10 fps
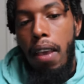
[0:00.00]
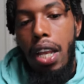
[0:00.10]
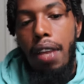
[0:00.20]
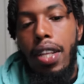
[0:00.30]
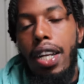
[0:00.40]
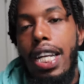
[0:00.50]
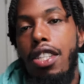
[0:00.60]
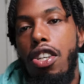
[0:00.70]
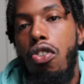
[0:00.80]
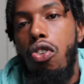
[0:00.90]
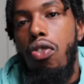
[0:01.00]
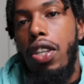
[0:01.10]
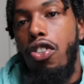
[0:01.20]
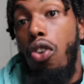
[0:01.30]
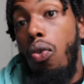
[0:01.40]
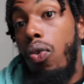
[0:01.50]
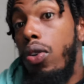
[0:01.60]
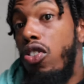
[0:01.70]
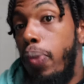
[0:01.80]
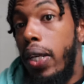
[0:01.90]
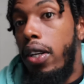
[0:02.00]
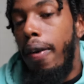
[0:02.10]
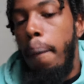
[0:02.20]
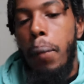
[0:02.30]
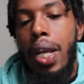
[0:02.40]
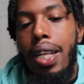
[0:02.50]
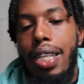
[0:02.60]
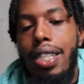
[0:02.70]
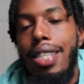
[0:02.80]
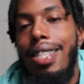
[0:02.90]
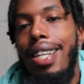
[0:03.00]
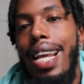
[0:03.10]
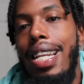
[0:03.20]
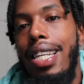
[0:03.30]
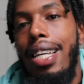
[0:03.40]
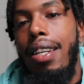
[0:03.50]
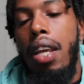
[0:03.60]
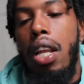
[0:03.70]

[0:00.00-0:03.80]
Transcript: And if there is a groove, there's no real speaker. It's just an indent.